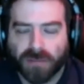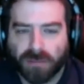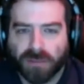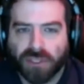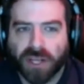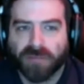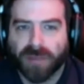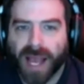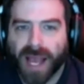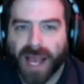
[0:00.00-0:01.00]
shove
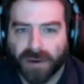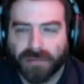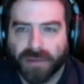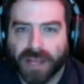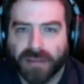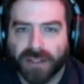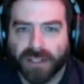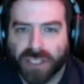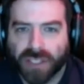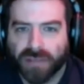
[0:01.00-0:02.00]
back in her face that
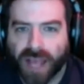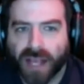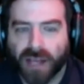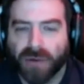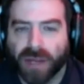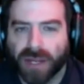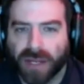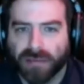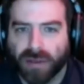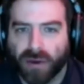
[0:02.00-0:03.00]
she is echoing
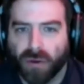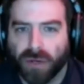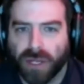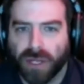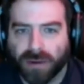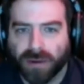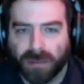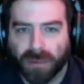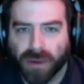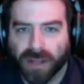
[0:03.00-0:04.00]
his own neocon
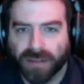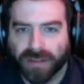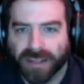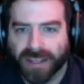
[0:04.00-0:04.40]
points.